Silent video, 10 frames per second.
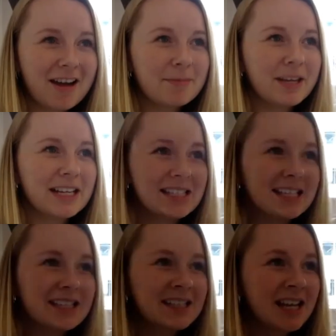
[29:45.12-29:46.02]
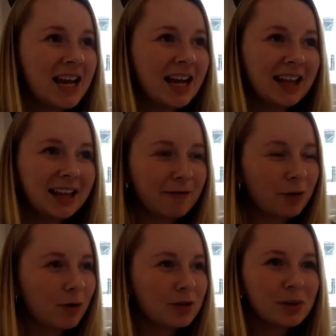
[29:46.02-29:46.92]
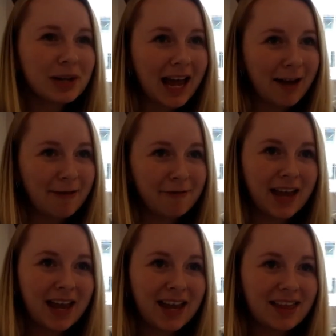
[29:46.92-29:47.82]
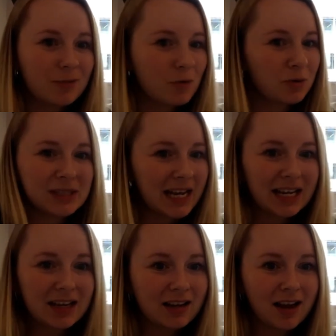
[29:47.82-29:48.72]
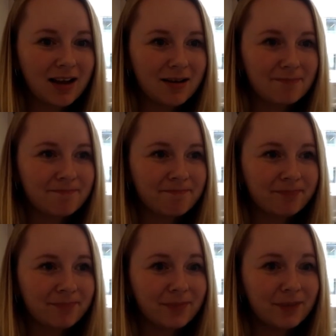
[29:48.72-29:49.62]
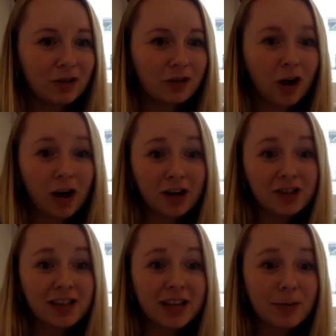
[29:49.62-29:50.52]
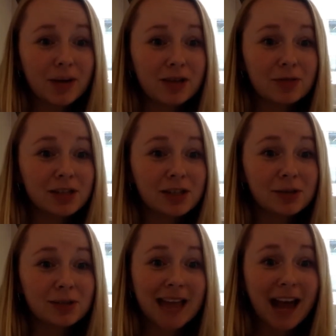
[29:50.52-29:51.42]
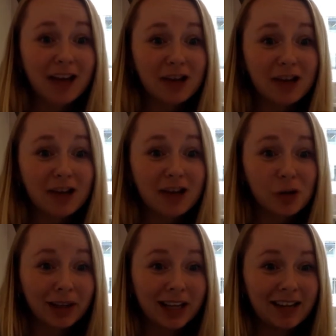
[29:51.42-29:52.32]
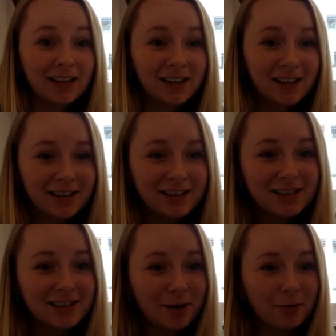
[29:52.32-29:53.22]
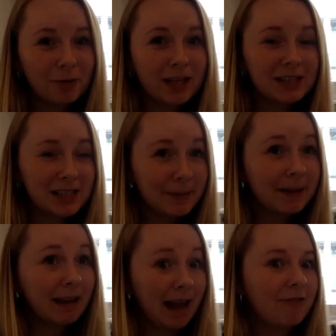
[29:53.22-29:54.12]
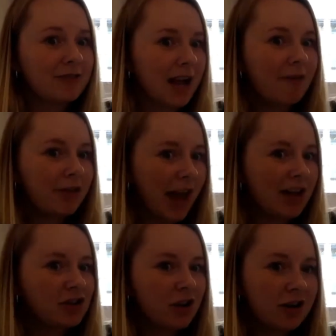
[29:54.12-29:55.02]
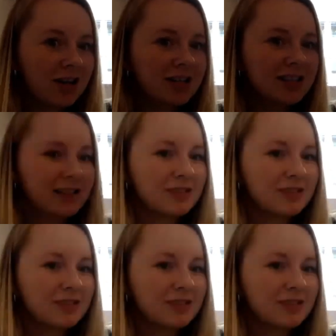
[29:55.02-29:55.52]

of places, like if you go to a cafe, they won't take um, card, they want you to use cash only. So we typically have to have cash on us